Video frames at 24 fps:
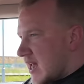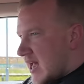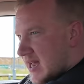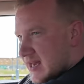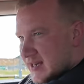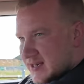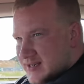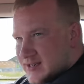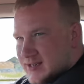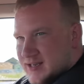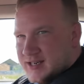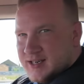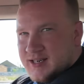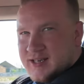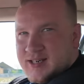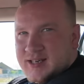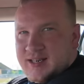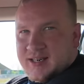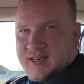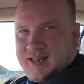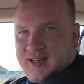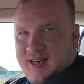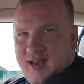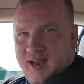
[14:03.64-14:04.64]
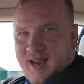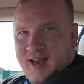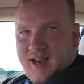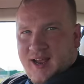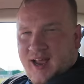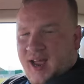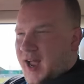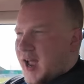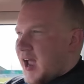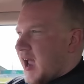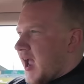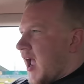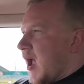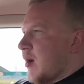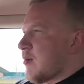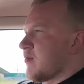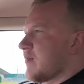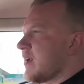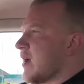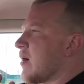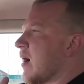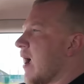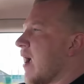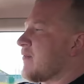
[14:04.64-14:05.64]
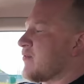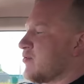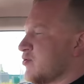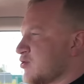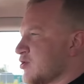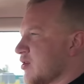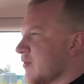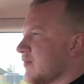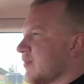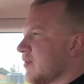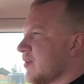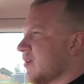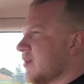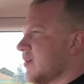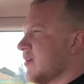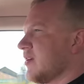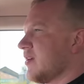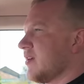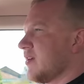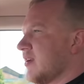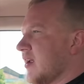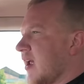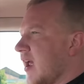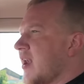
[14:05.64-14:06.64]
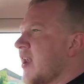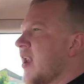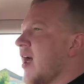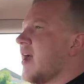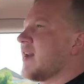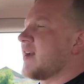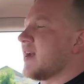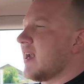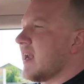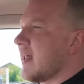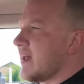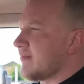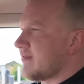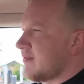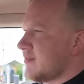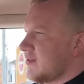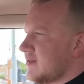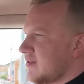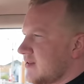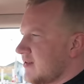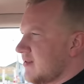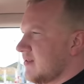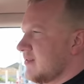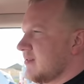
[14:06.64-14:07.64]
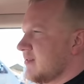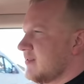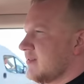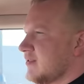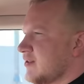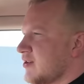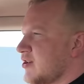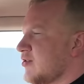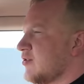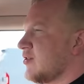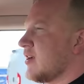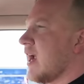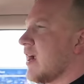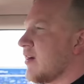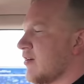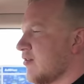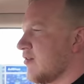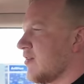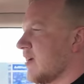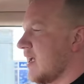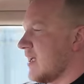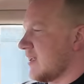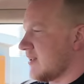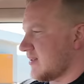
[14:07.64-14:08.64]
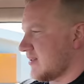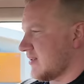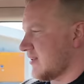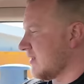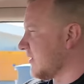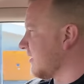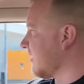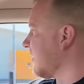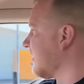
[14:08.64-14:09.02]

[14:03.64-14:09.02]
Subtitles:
S without having driven a 911 Carrera S.